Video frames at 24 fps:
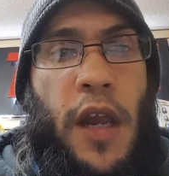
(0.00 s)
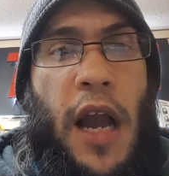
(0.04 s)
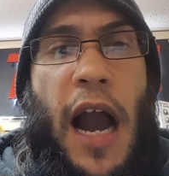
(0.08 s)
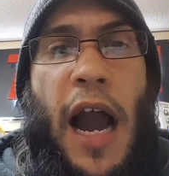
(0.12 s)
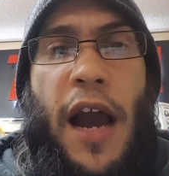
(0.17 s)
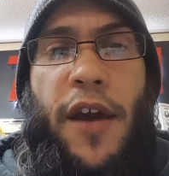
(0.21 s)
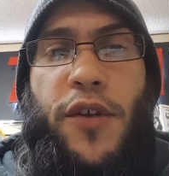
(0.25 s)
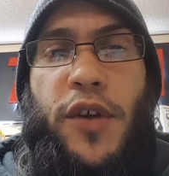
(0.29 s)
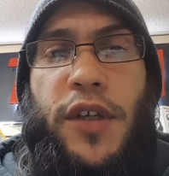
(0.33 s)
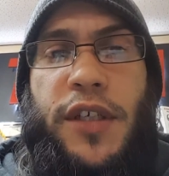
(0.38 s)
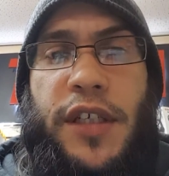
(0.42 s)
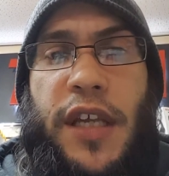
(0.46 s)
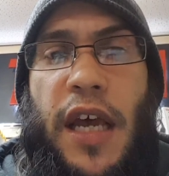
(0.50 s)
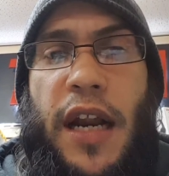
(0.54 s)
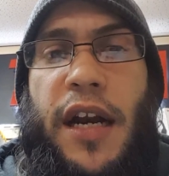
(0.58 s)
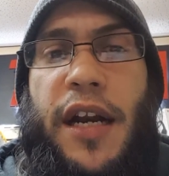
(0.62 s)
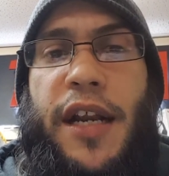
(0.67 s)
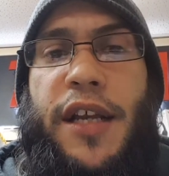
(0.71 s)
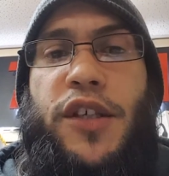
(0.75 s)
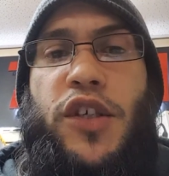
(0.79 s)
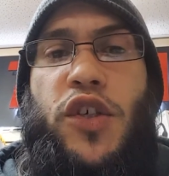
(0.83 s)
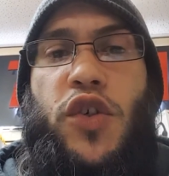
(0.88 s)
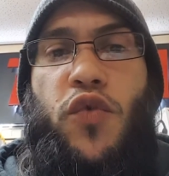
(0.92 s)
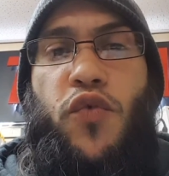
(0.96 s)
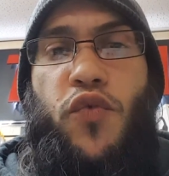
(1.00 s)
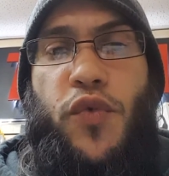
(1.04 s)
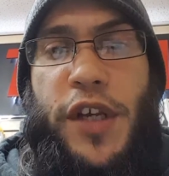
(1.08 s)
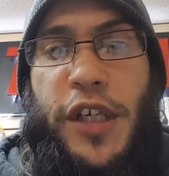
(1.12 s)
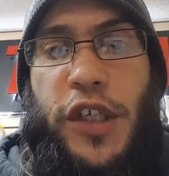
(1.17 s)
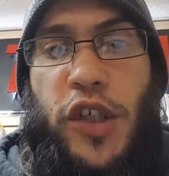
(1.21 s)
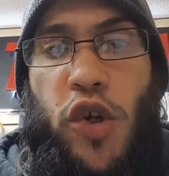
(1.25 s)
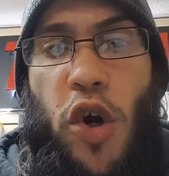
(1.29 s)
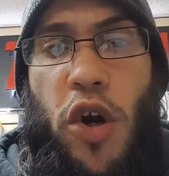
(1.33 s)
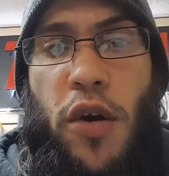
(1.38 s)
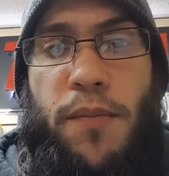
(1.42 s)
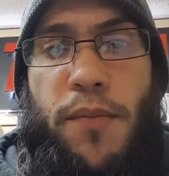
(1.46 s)
Either set it into
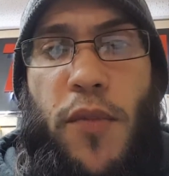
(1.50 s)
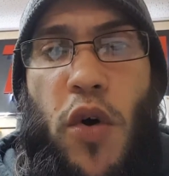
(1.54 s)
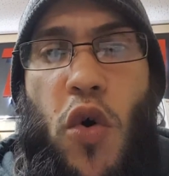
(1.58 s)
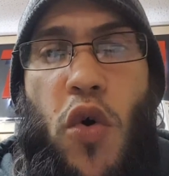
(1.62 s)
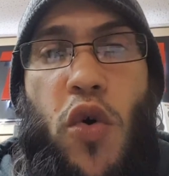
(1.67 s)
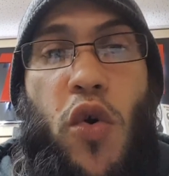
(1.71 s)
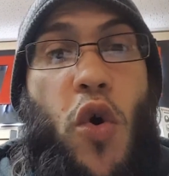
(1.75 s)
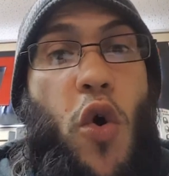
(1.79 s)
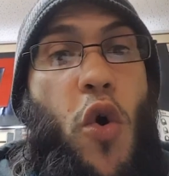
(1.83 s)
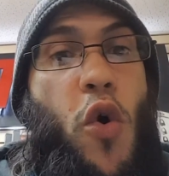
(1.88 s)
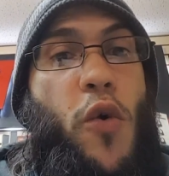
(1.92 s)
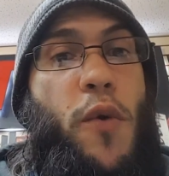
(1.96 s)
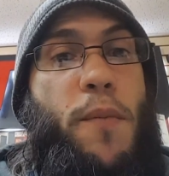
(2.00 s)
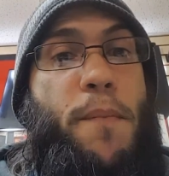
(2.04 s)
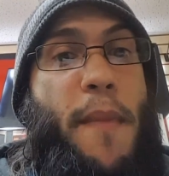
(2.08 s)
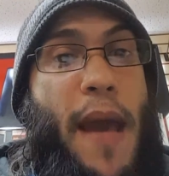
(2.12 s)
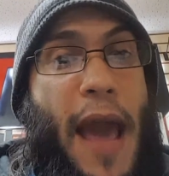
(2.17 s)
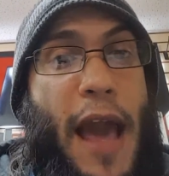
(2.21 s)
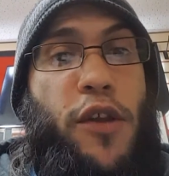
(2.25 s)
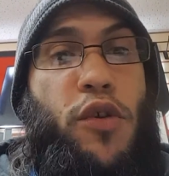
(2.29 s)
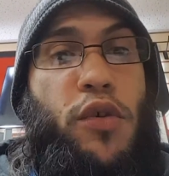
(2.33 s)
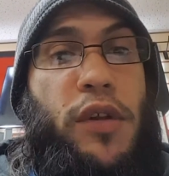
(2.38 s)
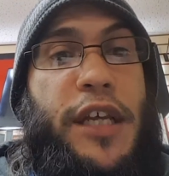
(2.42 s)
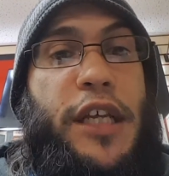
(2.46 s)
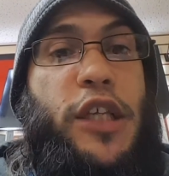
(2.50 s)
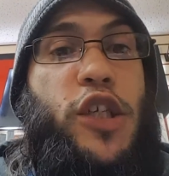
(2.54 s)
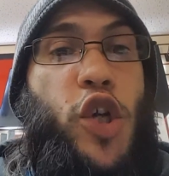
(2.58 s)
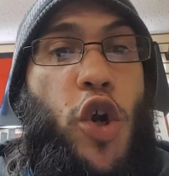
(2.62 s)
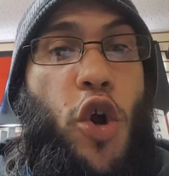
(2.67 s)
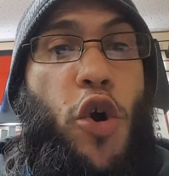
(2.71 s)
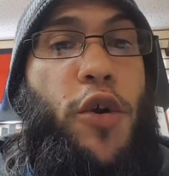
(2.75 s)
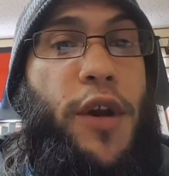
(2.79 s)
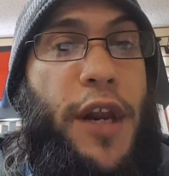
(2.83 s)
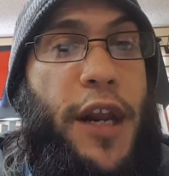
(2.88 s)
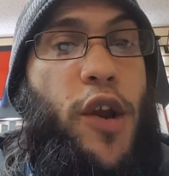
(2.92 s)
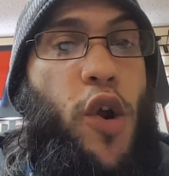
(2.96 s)
restart mode or manually
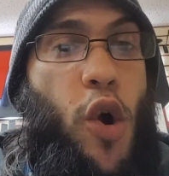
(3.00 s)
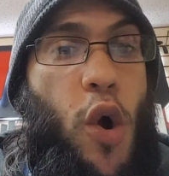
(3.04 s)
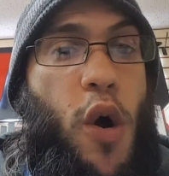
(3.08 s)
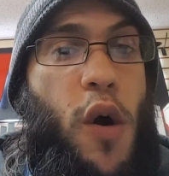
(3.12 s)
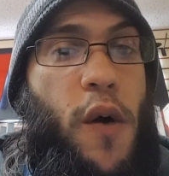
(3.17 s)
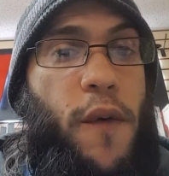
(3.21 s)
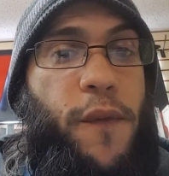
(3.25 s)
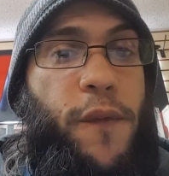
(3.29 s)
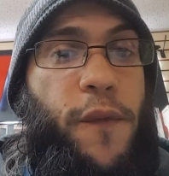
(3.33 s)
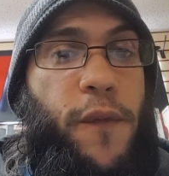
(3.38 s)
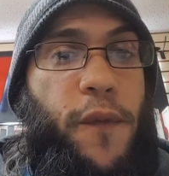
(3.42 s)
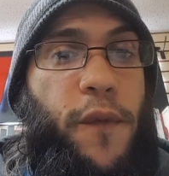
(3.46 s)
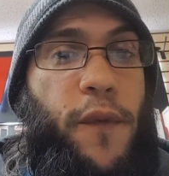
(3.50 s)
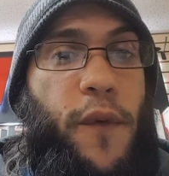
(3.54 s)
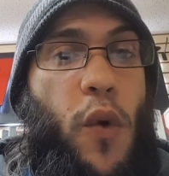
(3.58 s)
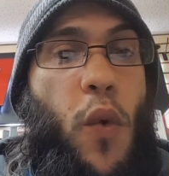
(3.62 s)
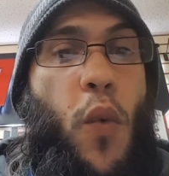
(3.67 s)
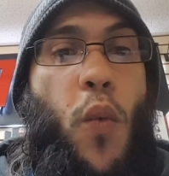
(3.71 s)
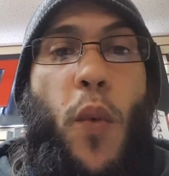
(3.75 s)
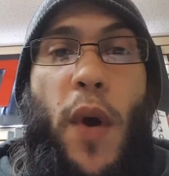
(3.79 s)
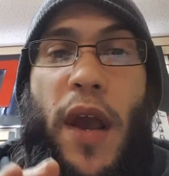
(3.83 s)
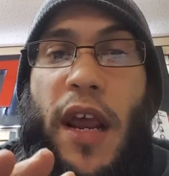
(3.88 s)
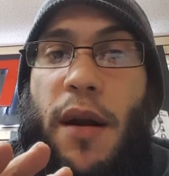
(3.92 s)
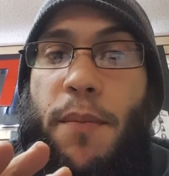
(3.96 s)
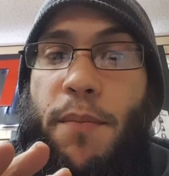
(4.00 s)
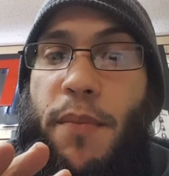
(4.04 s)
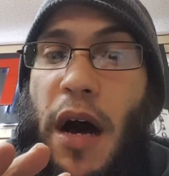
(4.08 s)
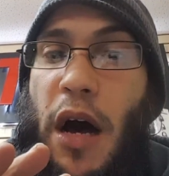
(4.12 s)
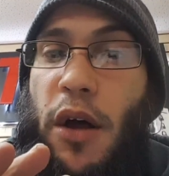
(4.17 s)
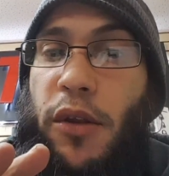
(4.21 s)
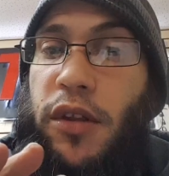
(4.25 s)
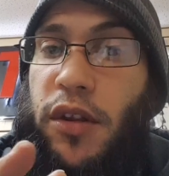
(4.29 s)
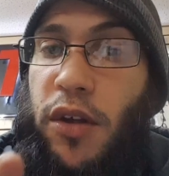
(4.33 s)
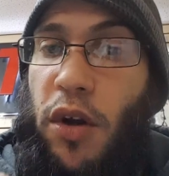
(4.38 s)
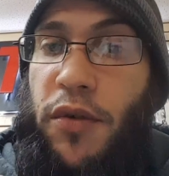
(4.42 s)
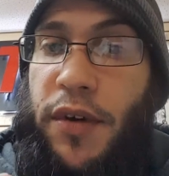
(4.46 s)
turn it off, wait
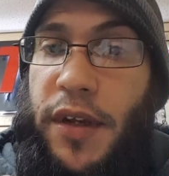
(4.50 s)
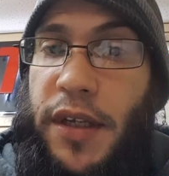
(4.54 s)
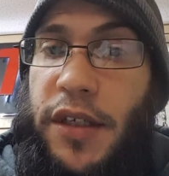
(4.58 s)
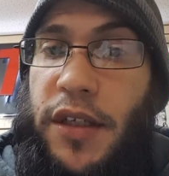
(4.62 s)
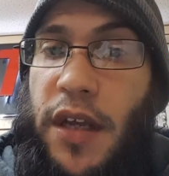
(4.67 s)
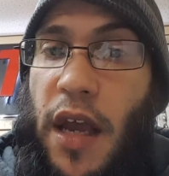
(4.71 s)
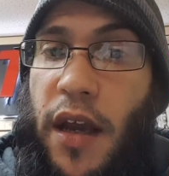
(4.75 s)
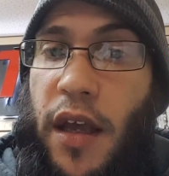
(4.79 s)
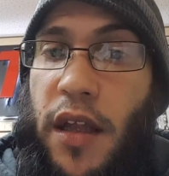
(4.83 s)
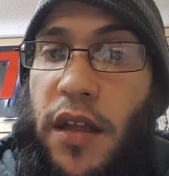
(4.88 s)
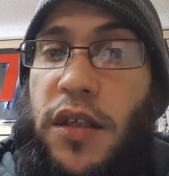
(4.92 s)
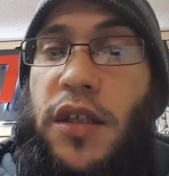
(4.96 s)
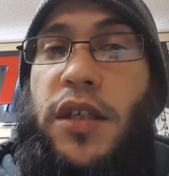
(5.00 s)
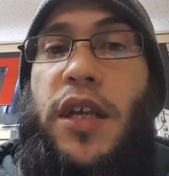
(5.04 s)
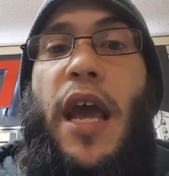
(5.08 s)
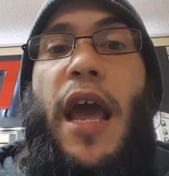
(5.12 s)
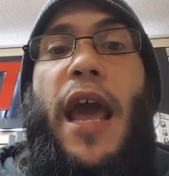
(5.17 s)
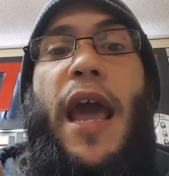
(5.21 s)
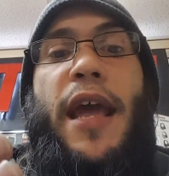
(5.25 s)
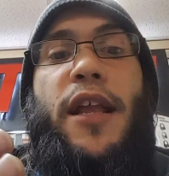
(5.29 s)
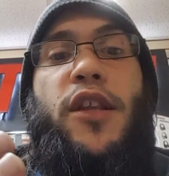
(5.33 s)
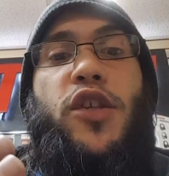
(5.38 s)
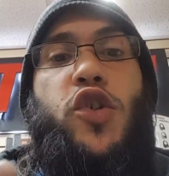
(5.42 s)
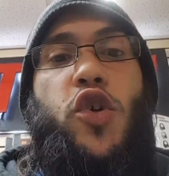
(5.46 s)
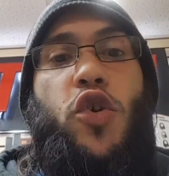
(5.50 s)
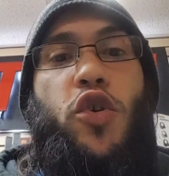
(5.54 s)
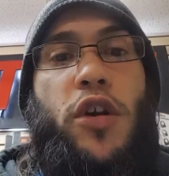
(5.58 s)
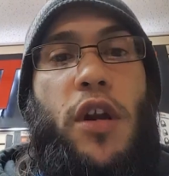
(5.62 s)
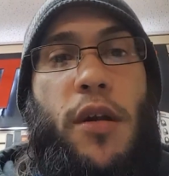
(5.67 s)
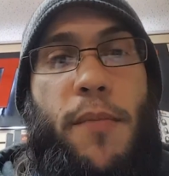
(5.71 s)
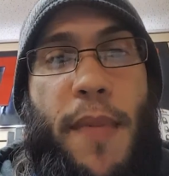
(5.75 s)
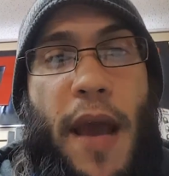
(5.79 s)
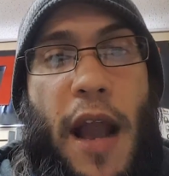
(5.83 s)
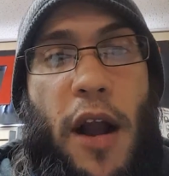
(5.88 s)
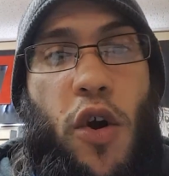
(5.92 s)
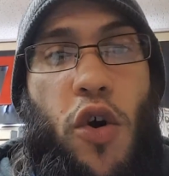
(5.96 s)
about 30 seconds, and turn
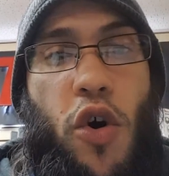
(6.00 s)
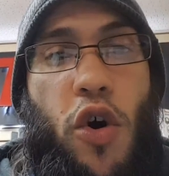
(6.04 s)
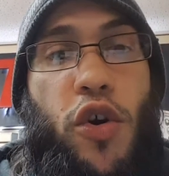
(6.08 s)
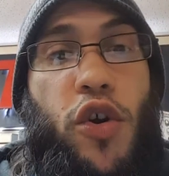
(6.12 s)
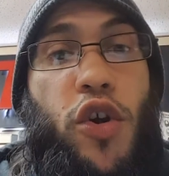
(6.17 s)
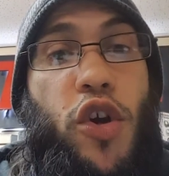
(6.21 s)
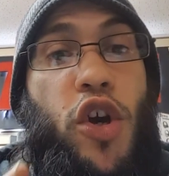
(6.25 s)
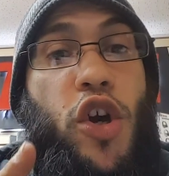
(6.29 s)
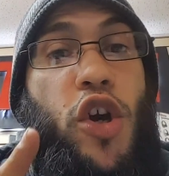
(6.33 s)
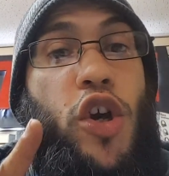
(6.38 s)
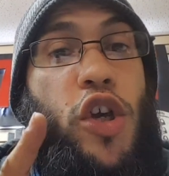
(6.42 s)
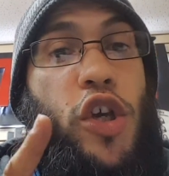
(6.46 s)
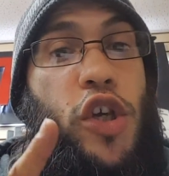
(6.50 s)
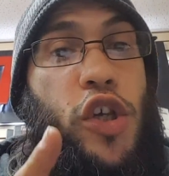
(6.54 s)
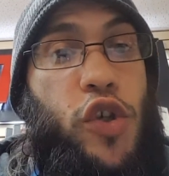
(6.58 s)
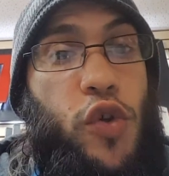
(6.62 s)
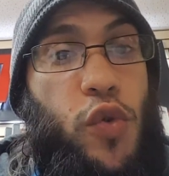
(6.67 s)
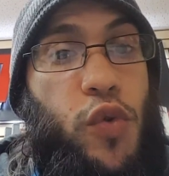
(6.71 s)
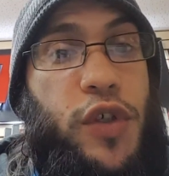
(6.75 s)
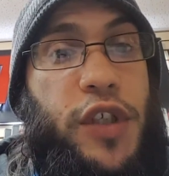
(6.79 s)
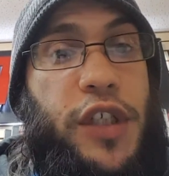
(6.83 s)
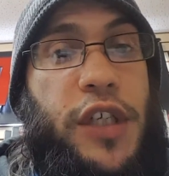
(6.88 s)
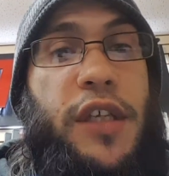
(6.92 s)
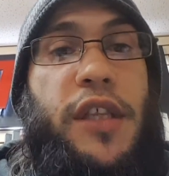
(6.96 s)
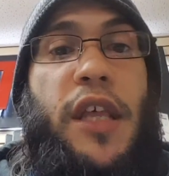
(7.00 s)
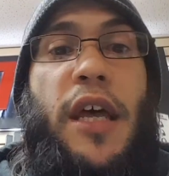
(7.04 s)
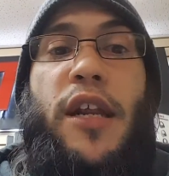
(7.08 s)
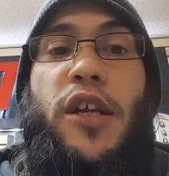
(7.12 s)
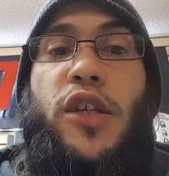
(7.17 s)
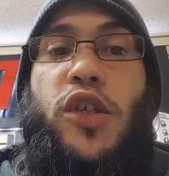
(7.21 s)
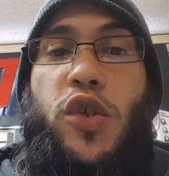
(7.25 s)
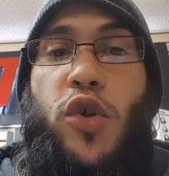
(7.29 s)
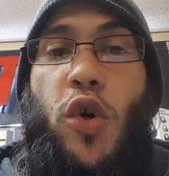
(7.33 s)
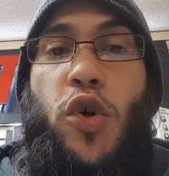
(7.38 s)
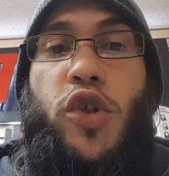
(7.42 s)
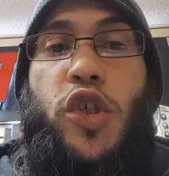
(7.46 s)
it back on. You'll see that it
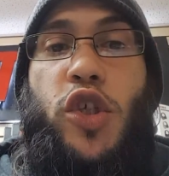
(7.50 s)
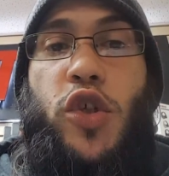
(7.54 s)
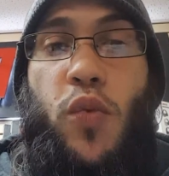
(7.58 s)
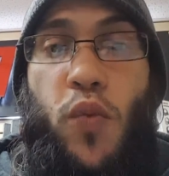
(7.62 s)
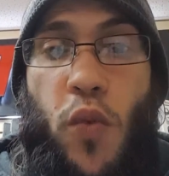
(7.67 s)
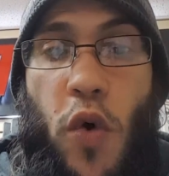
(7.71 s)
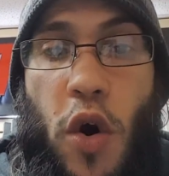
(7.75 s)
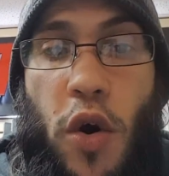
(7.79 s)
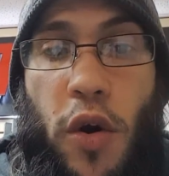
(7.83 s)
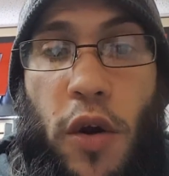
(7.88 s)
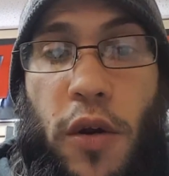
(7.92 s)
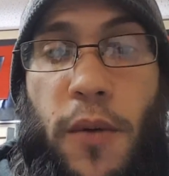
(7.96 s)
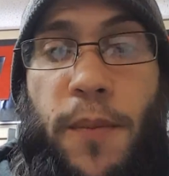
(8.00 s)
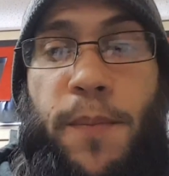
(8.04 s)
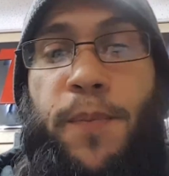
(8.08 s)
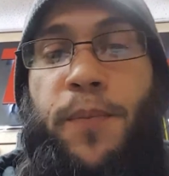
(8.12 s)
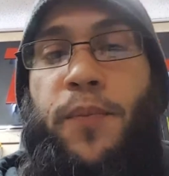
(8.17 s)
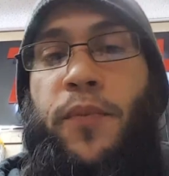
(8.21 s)
starts to work.